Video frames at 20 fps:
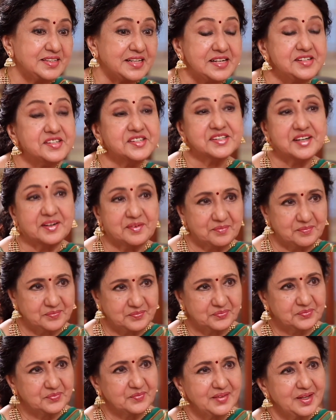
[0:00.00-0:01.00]
tension.
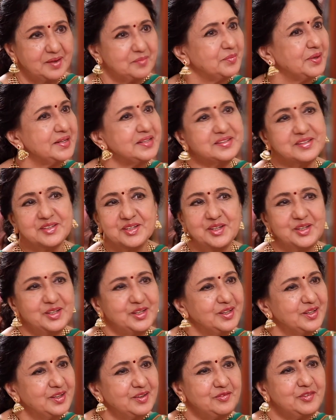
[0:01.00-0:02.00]
But
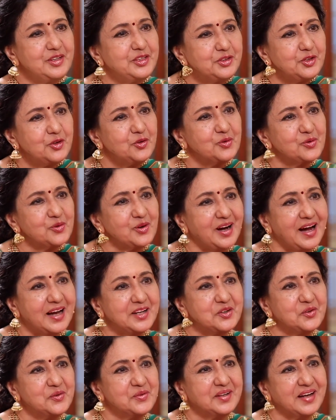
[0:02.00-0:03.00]
with you
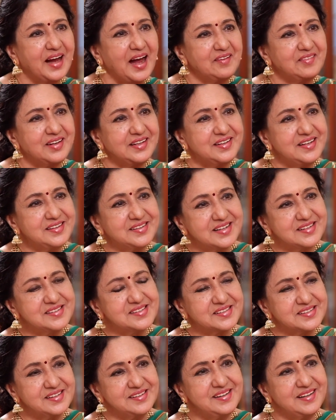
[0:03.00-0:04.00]
I don't have any
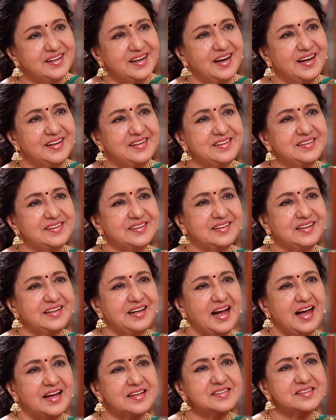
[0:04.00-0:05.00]
tension, and
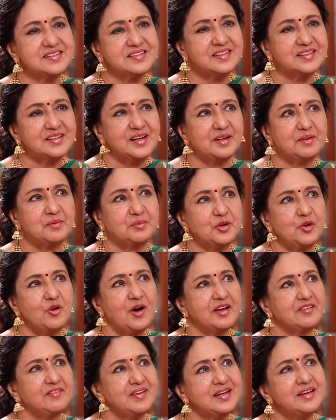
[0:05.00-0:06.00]
as you
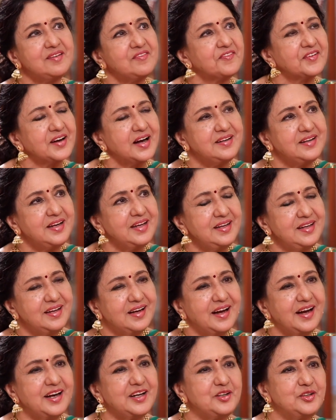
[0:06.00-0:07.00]
are very friendly
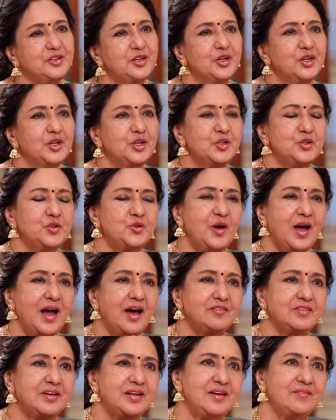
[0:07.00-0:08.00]
and you
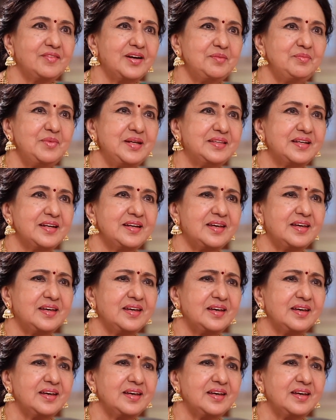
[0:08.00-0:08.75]
have given me the